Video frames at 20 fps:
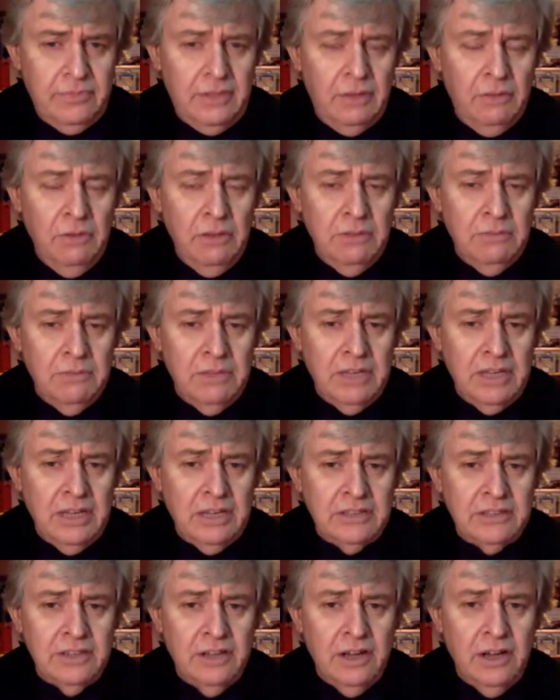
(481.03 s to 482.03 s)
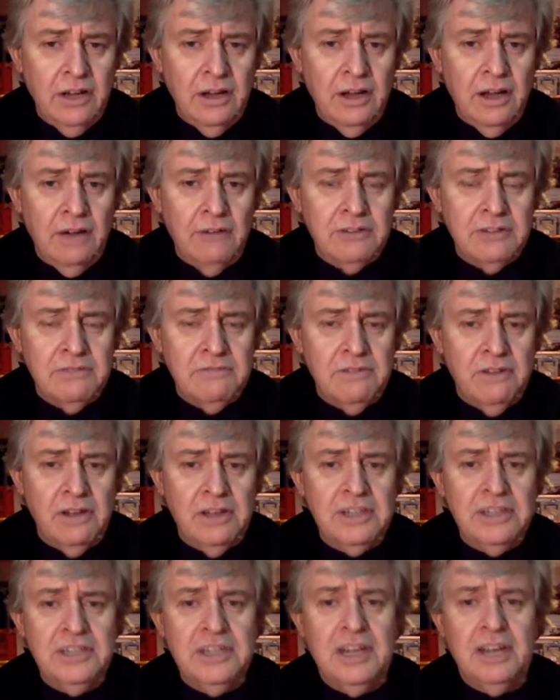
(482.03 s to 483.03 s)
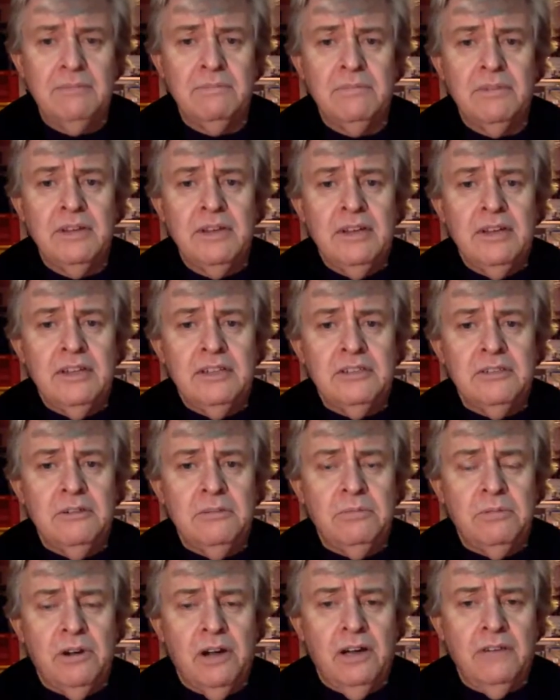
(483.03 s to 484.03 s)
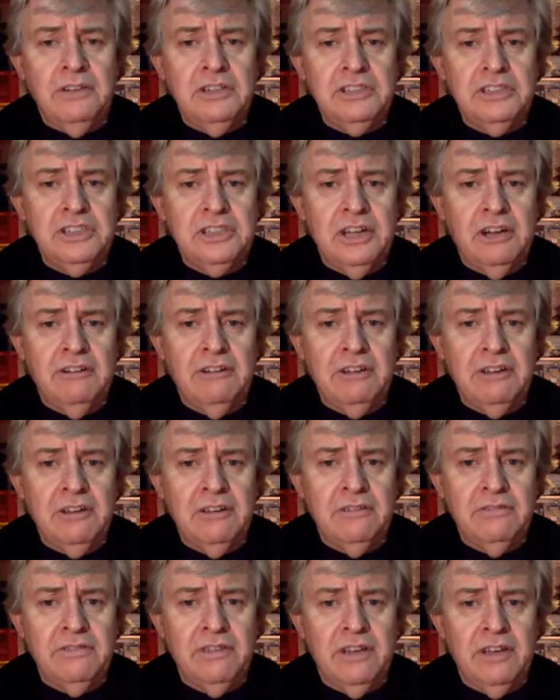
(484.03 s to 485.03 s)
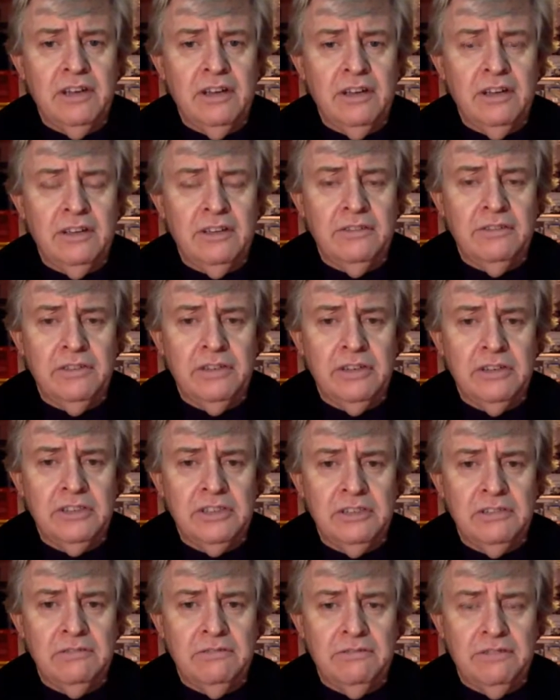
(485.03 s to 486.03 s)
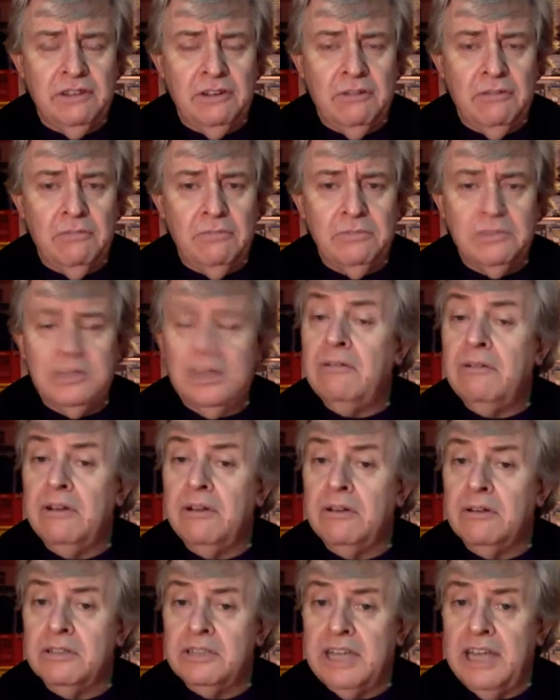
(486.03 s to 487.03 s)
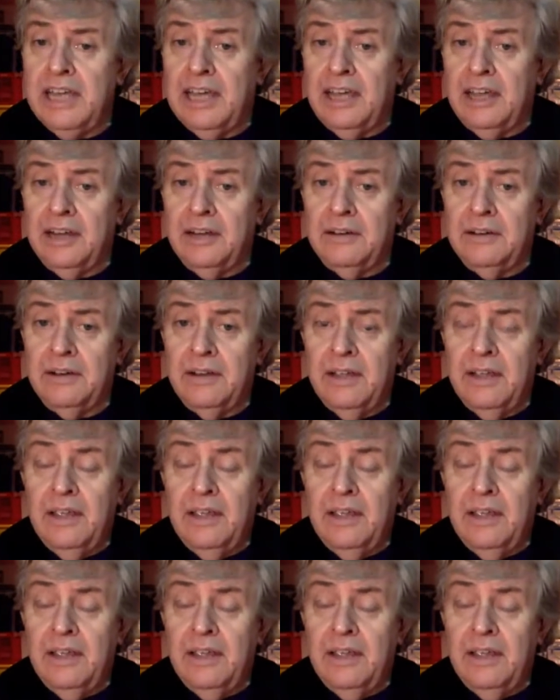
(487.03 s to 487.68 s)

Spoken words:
with me, I was invited up to a private showing of the Virgin film Don't Look Down,